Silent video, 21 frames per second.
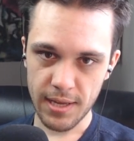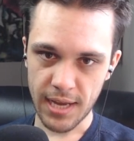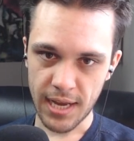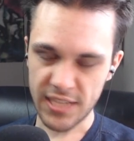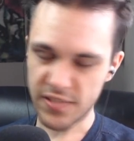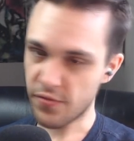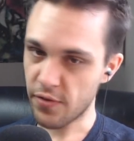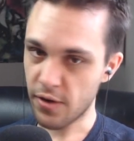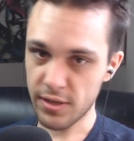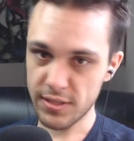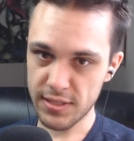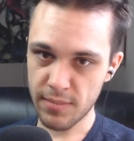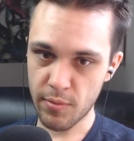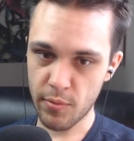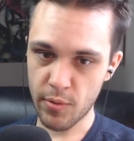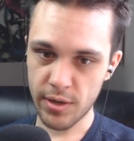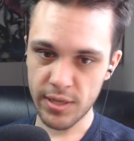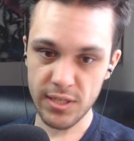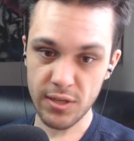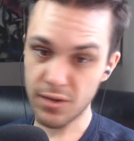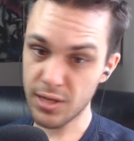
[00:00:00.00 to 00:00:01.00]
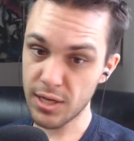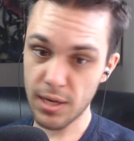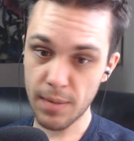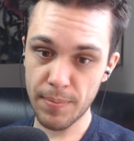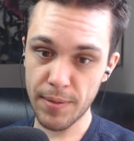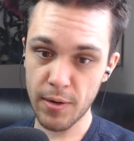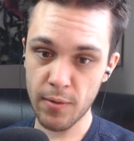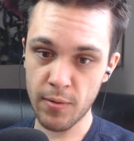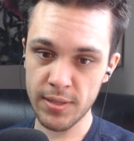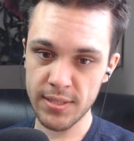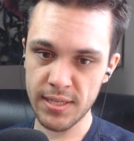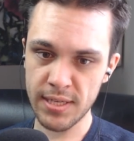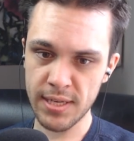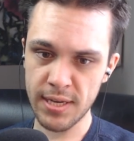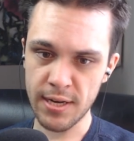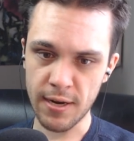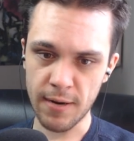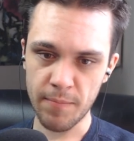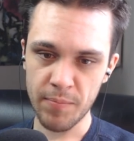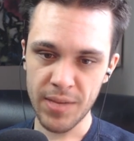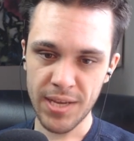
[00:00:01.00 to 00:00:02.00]
as far as I'm aware. He's only appear once a
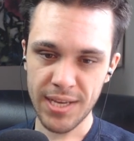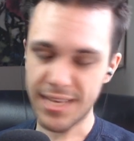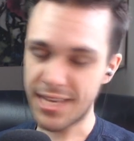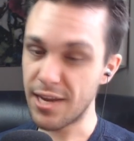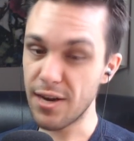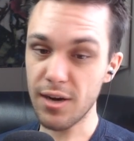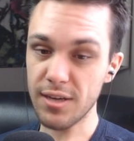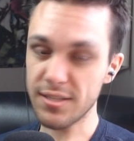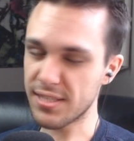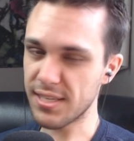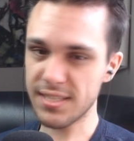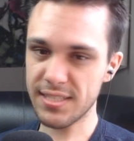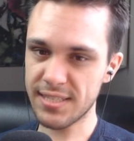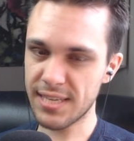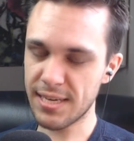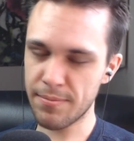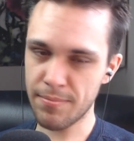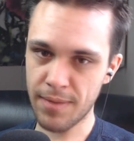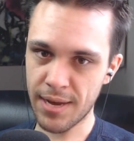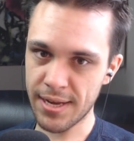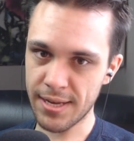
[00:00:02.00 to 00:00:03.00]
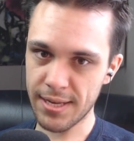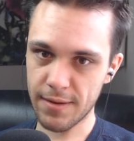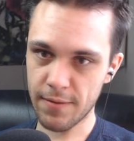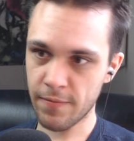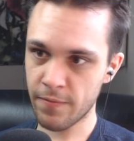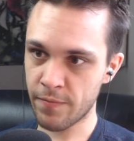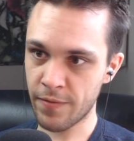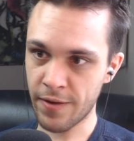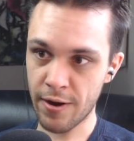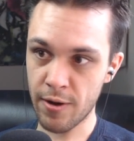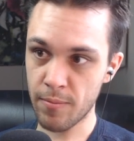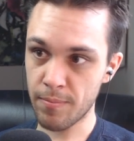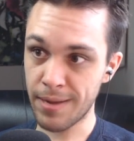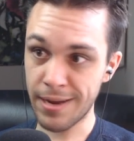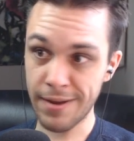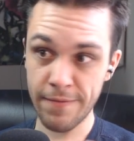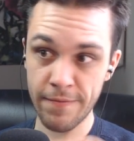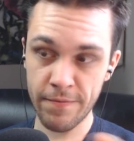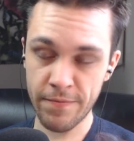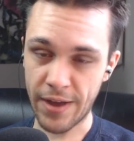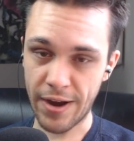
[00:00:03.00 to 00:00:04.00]
year. Key Art 16 might very,
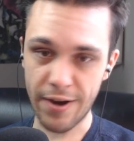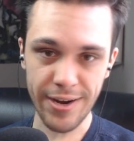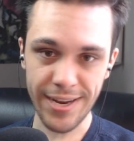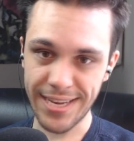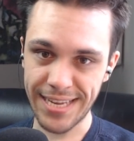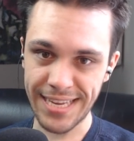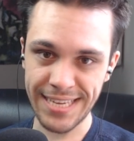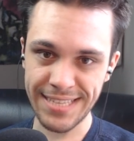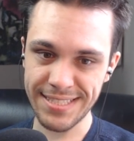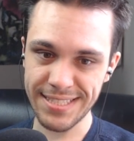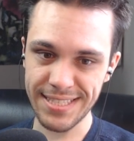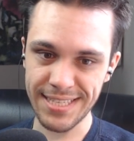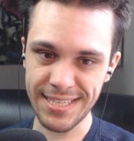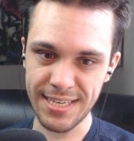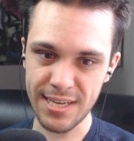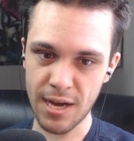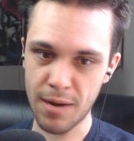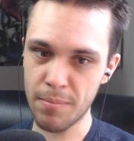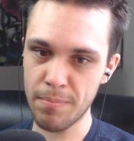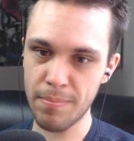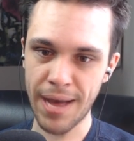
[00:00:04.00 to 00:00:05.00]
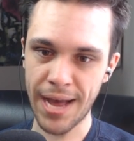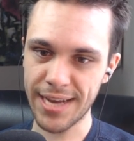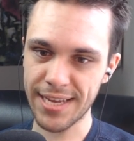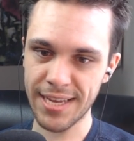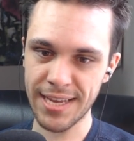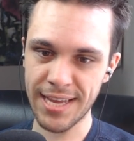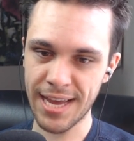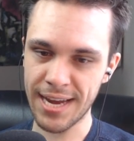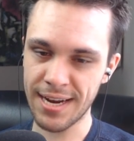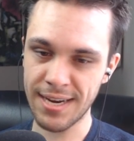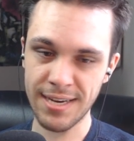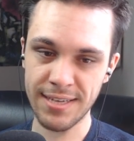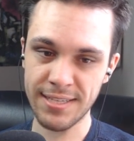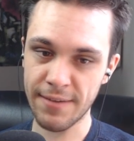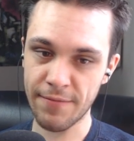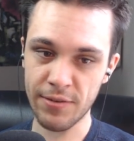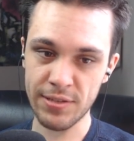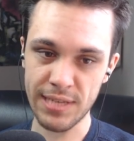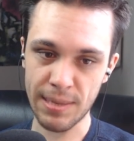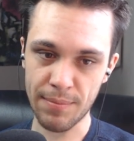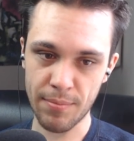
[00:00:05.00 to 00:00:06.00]
may very easily come back again in a
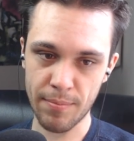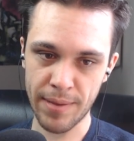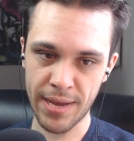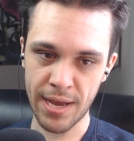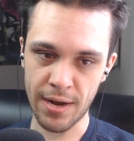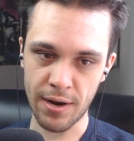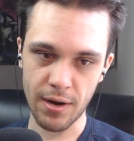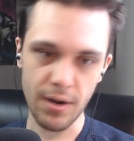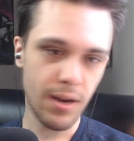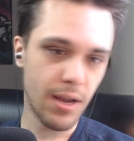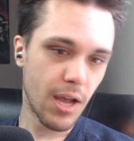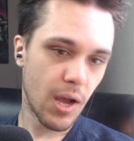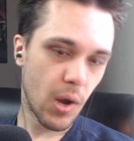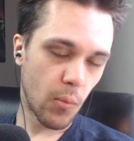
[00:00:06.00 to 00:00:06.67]
different type of banner.